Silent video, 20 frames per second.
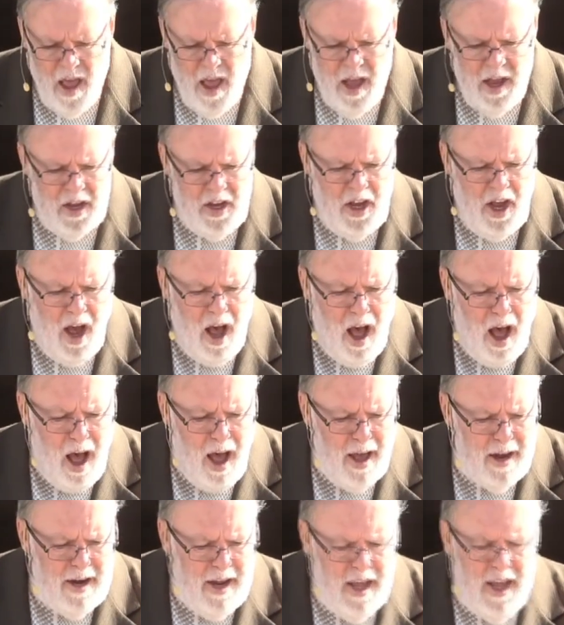
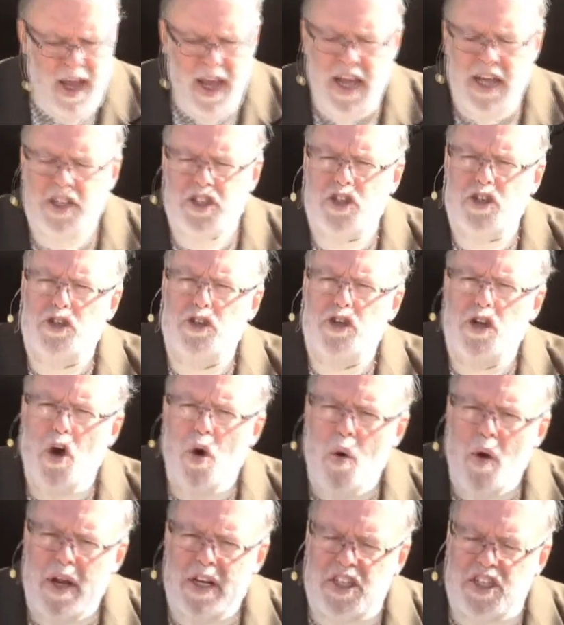God is
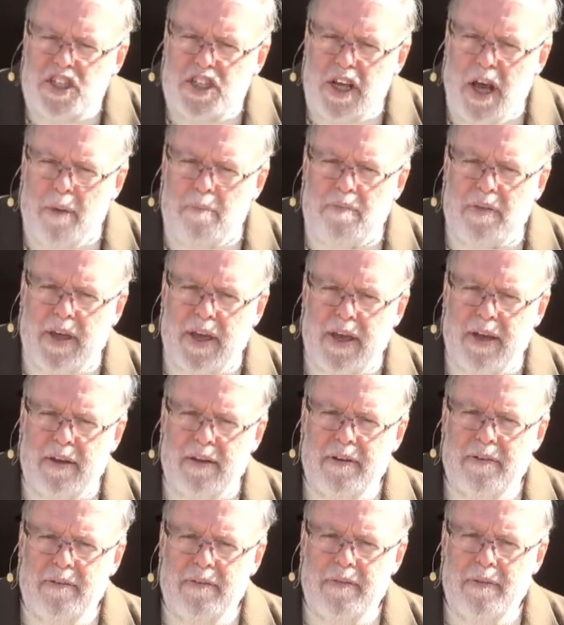doing something.
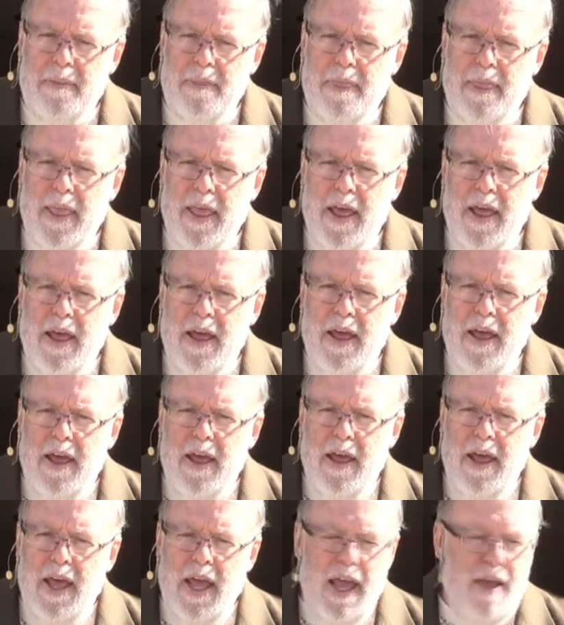
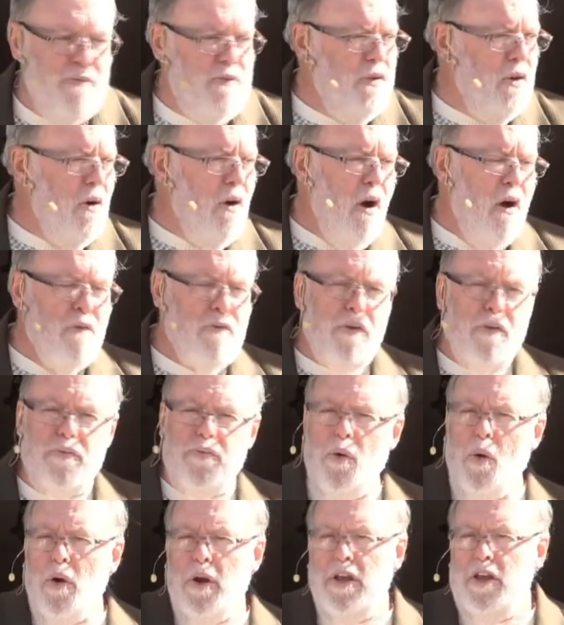If you're over
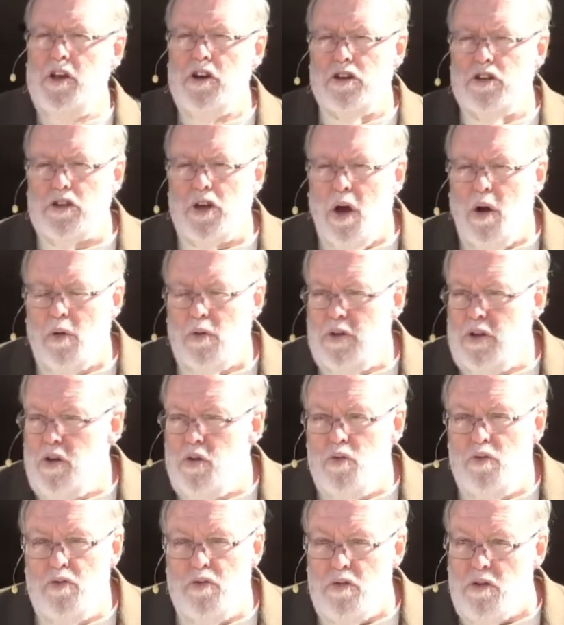40 years old, you
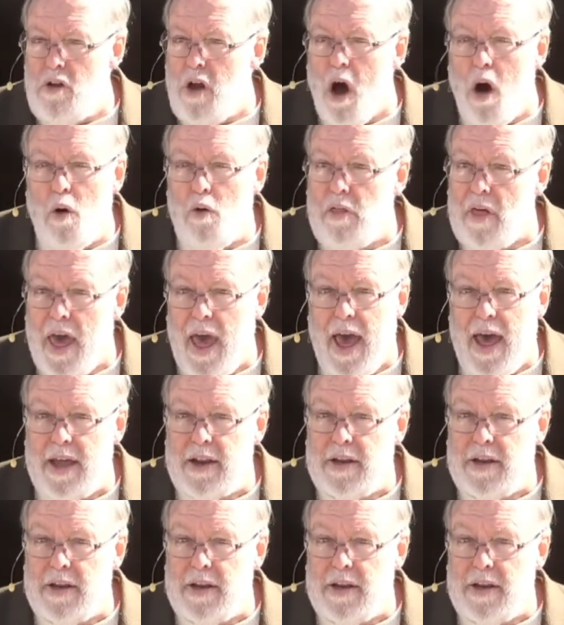know that.